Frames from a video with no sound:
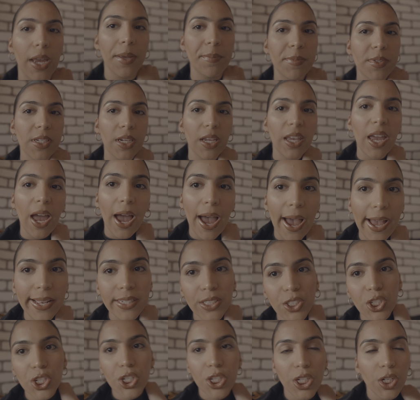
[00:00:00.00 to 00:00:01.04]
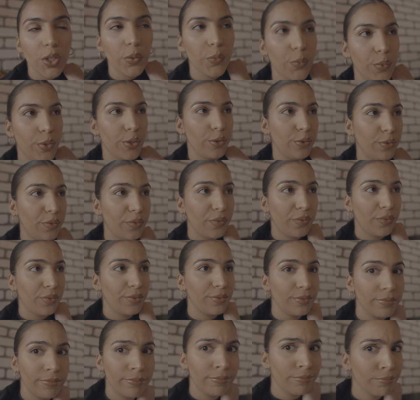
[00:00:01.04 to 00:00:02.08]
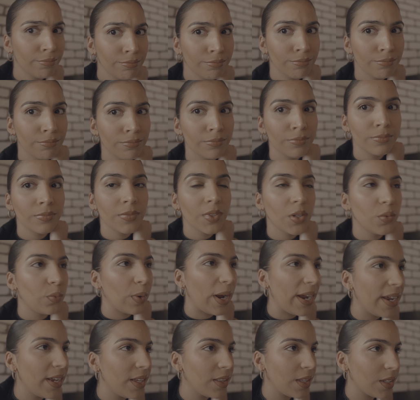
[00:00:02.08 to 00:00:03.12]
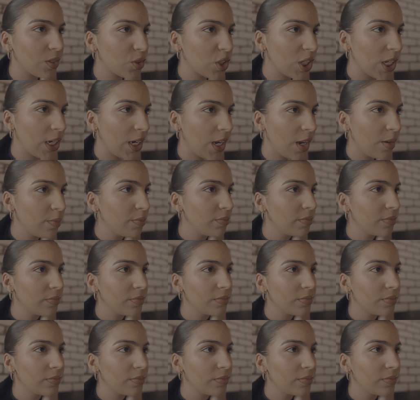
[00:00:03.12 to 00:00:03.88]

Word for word: We came to catch Ruth. Right? That's the name?